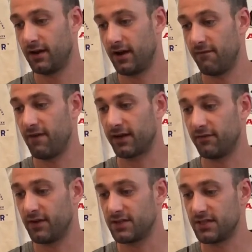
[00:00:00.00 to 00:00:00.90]

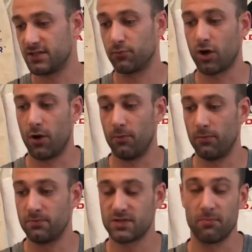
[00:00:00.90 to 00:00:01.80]
effectiveness is the
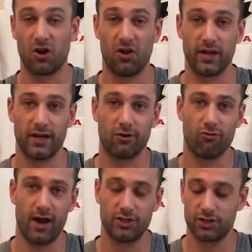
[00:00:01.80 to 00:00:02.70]
problem, some calling it a
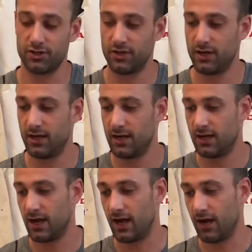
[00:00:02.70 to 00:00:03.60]
crutch.
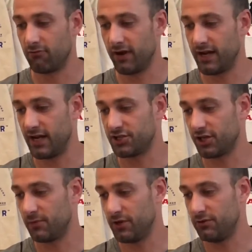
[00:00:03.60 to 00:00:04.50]
Irradiation
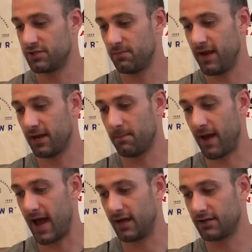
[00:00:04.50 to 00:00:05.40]
can be used to make a
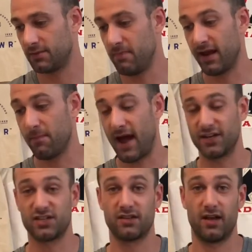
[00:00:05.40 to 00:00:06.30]
batch
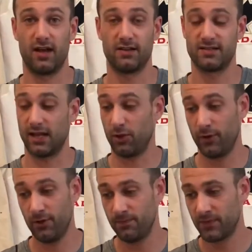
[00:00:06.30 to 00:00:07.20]

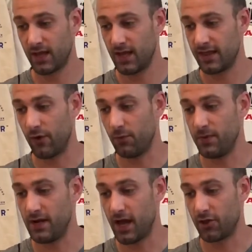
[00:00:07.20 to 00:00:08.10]
sellable that would
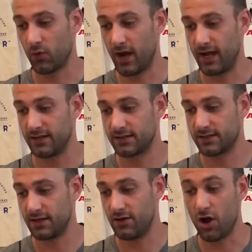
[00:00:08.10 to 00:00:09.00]
be
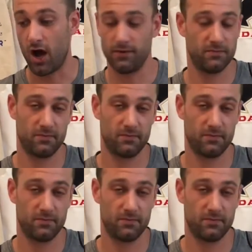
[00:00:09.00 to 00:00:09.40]
otherwise not